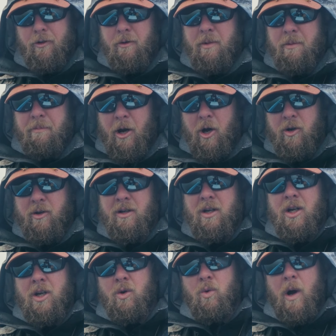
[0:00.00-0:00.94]
from the boat.
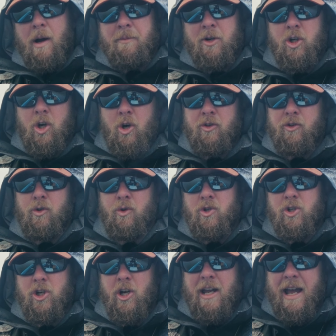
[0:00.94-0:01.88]
I'm gonna go through
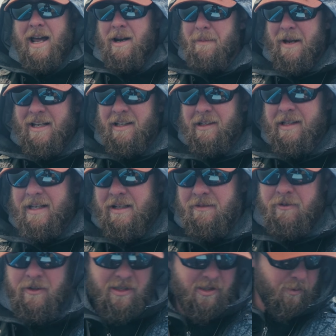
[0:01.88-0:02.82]
and show you how to make a leader
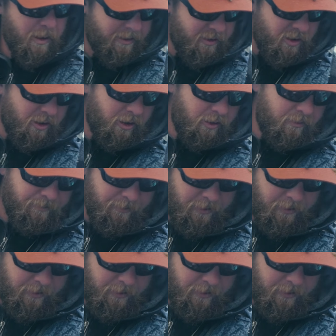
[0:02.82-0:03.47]
for this one too.